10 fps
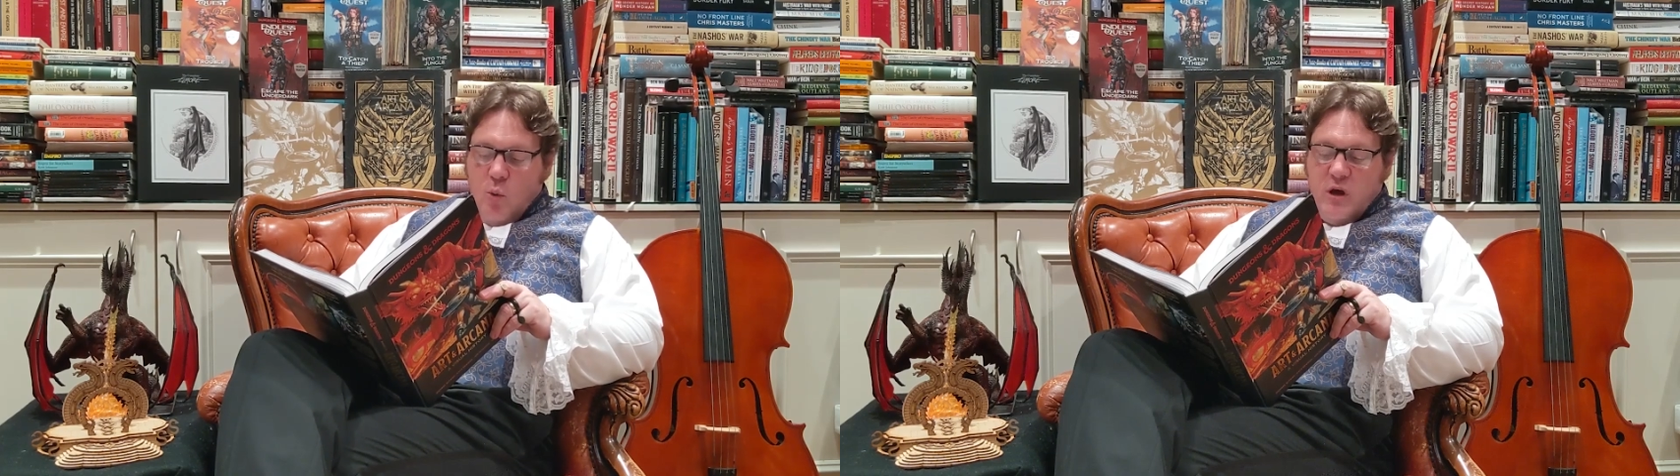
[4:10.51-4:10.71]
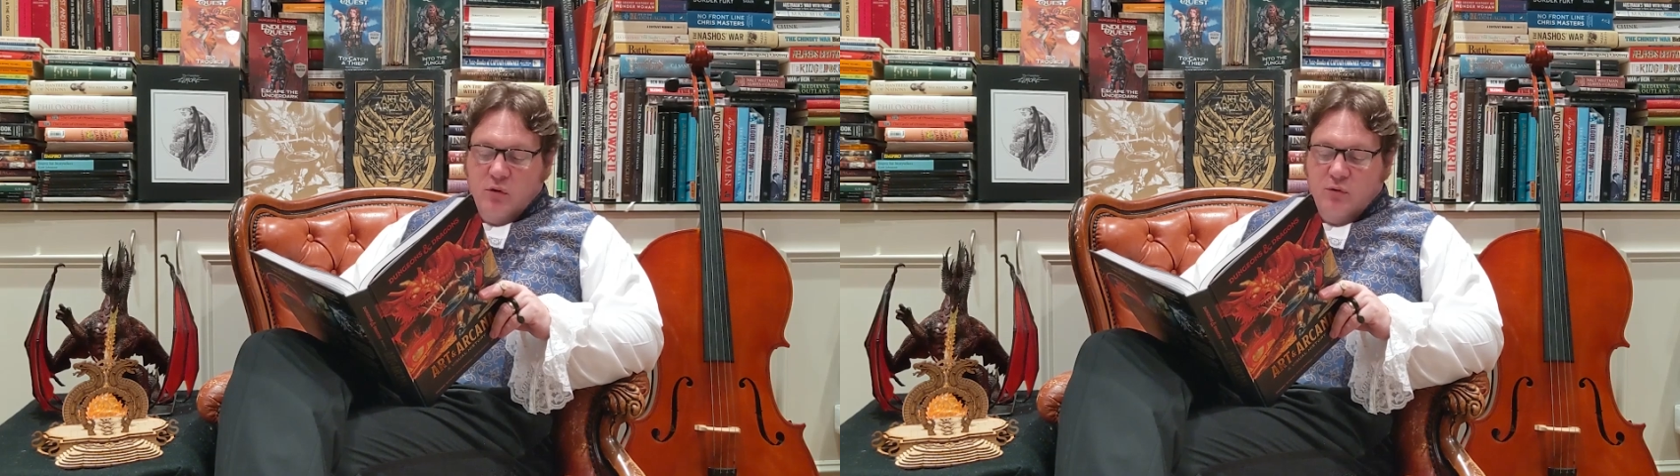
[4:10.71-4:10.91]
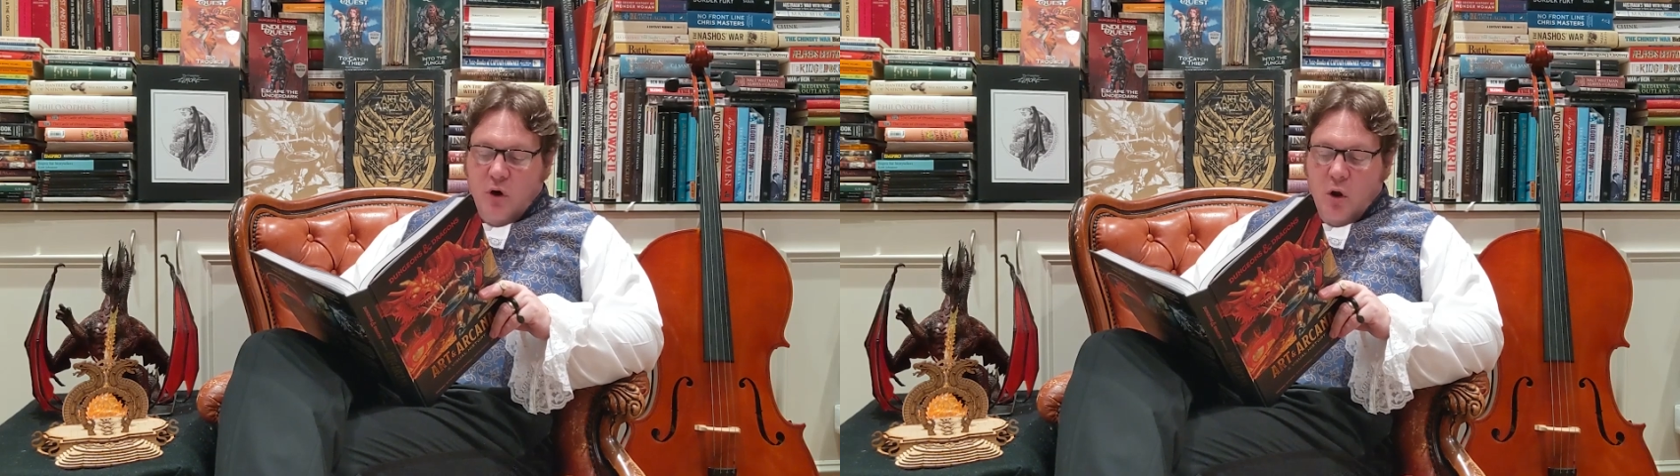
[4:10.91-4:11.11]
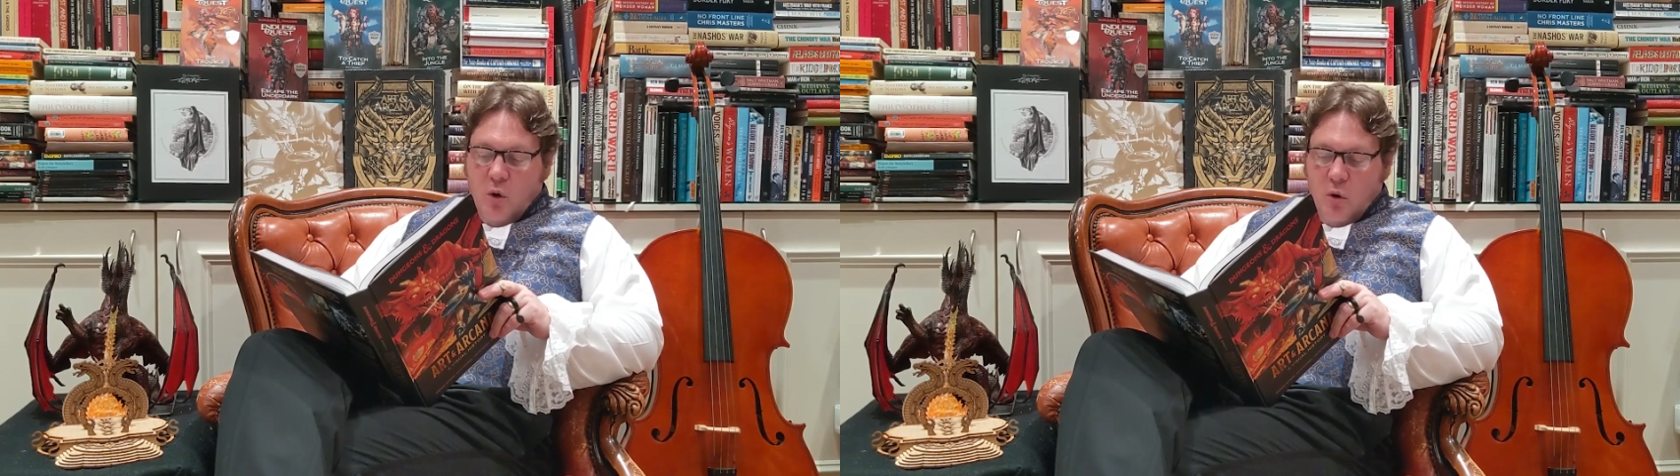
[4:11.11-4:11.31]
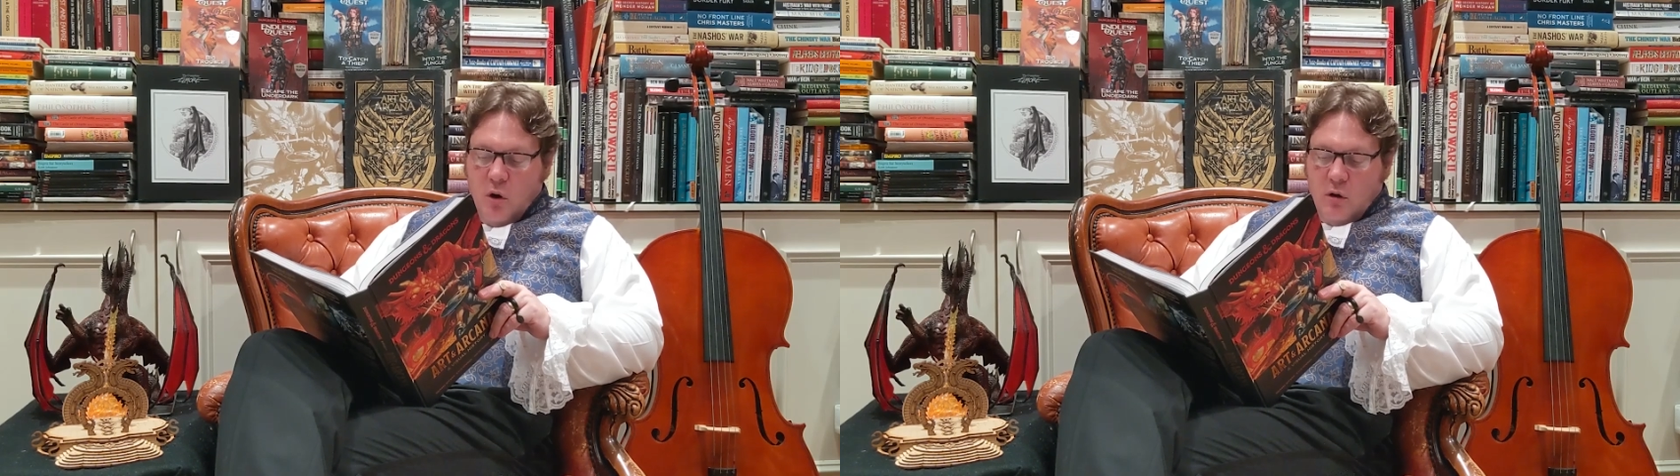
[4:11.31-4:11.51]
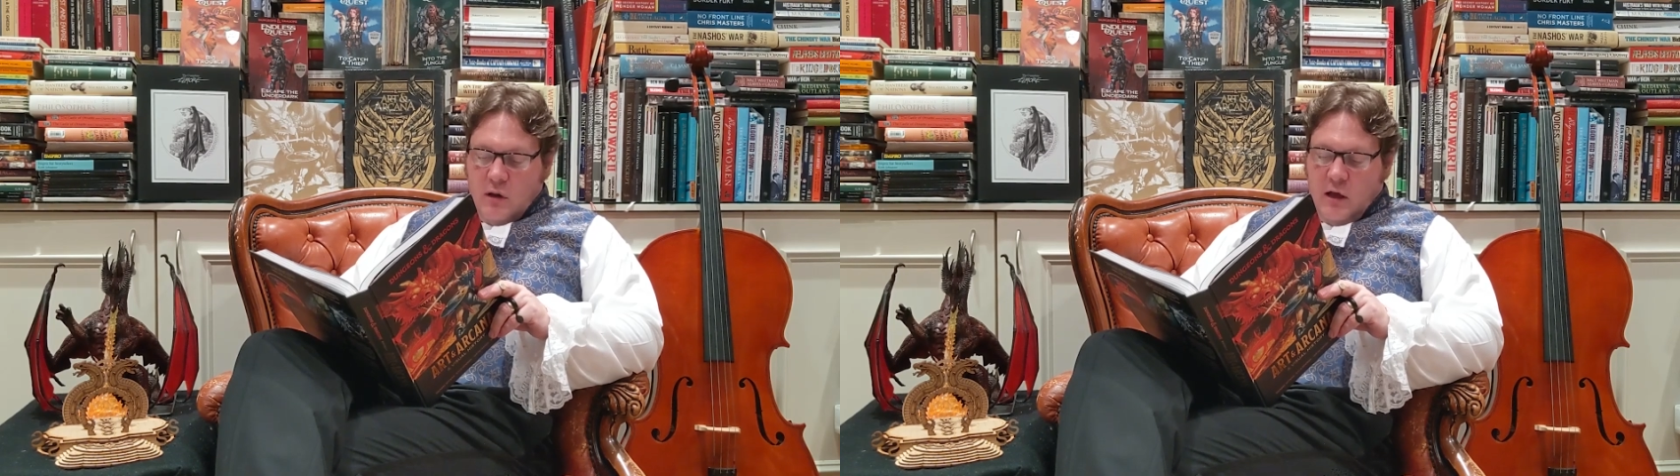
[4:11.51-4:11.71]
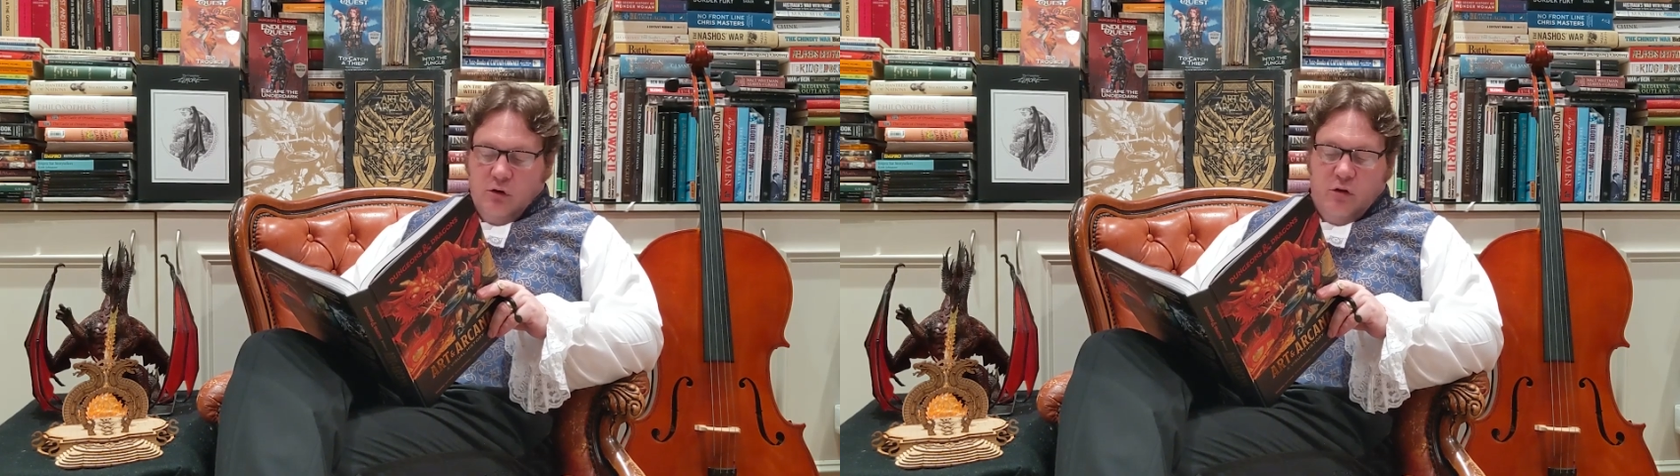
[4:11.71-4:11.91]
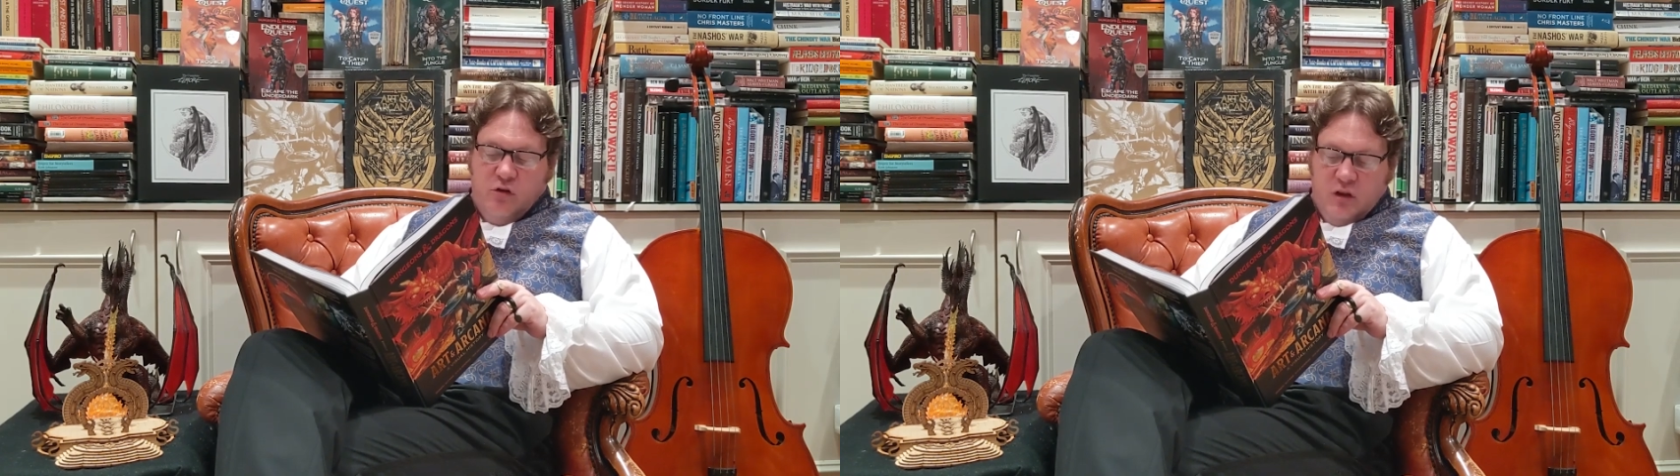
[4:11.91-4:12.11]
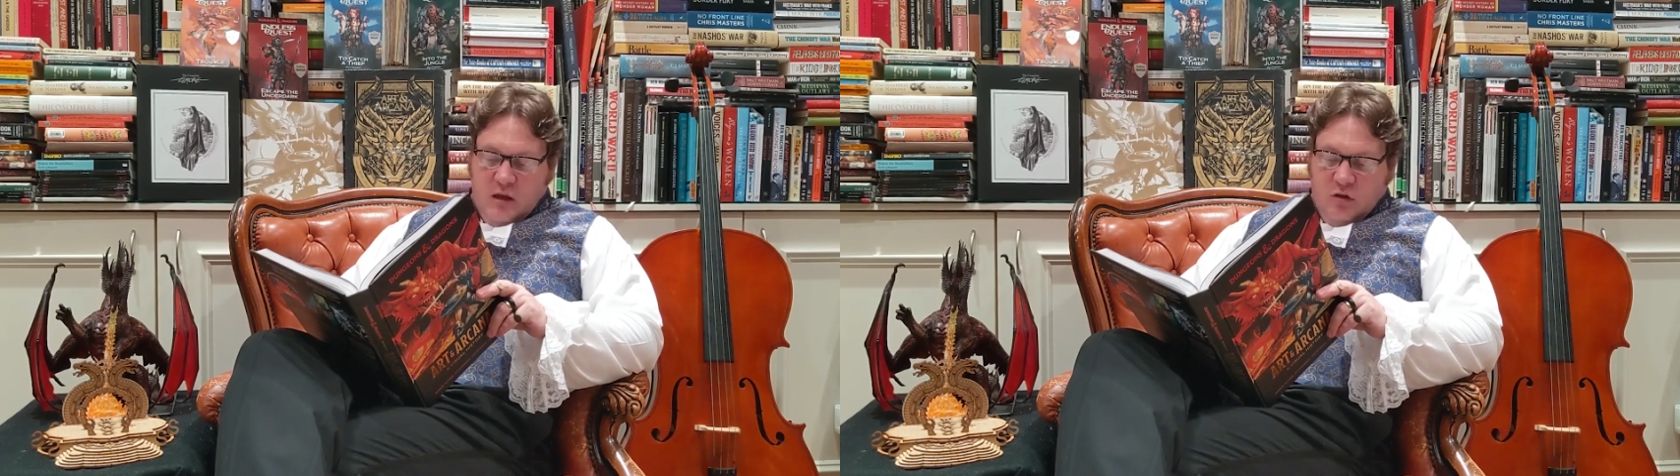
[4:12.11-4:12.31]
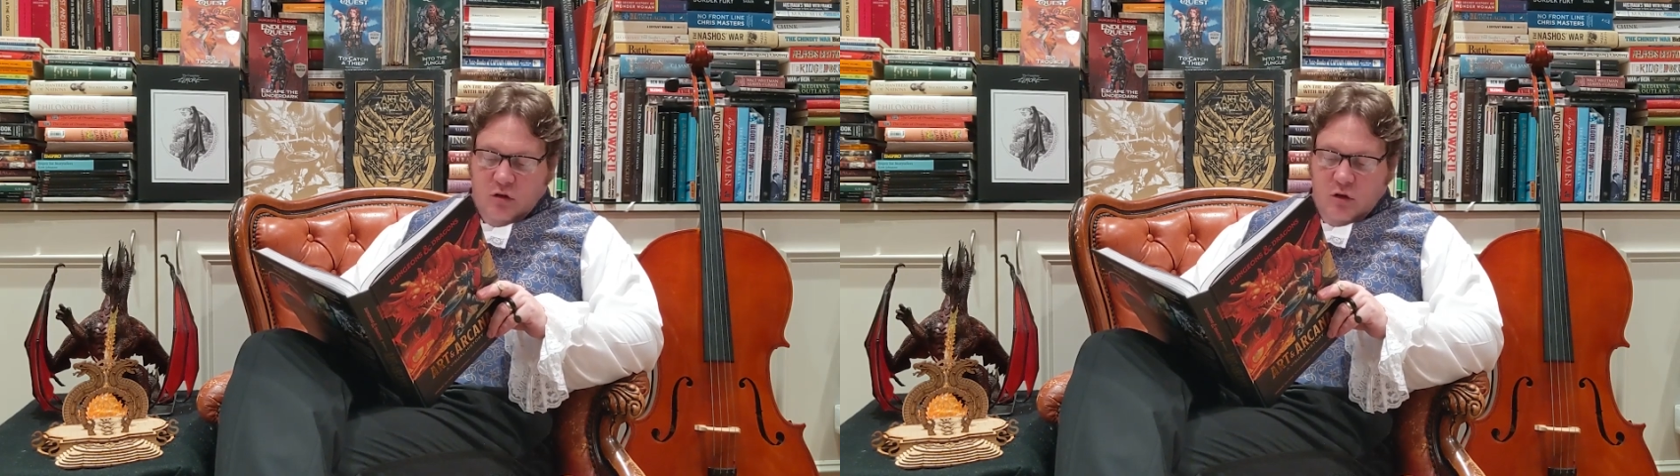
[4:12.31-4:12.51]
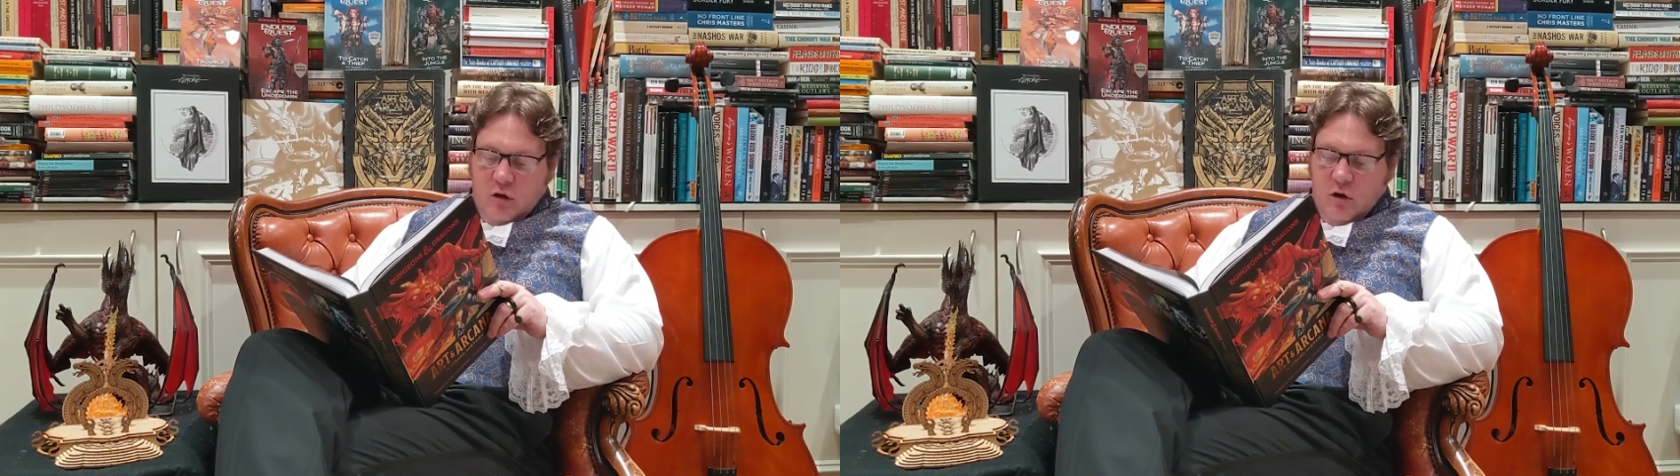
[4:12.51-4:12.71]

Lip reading: we'll follow," Eldith says,